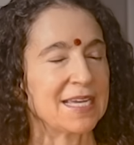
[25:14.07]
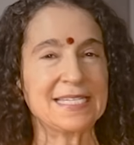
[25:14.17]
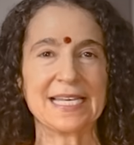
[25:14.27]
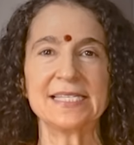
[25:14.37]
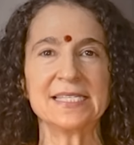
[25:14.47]

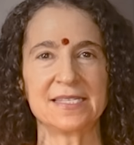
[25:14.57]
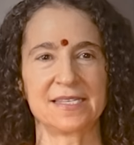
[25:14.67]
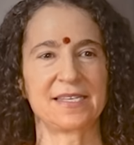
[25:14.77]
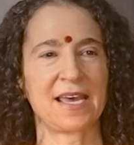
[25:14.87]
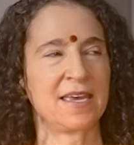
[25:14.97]
It doesn't
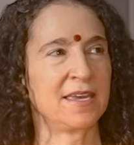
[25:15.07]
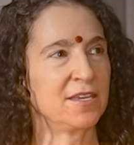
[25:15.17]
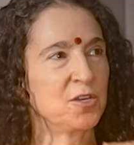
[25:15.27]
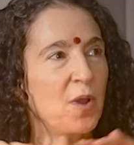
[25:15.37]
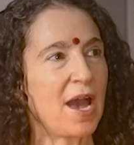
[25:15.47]

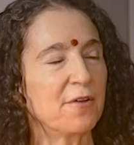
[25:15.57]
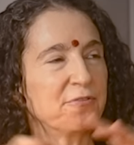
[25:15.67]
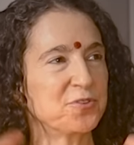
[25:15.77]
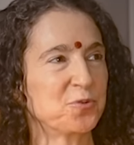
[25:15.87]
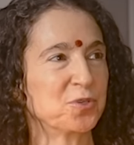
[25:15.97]
say you
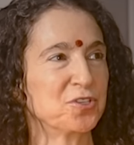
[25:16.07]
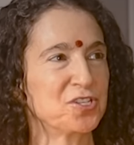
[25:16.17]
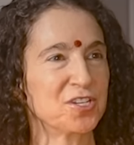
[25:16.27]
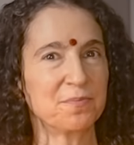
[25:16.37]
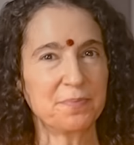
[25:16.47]
have to
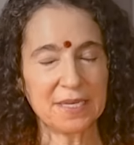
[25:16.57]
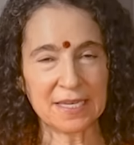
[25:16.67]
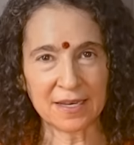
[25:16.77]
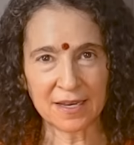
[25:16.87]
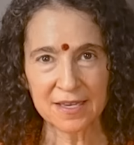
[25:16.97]
worship
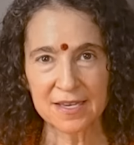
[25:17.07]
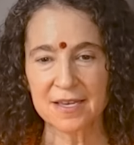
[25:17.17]
in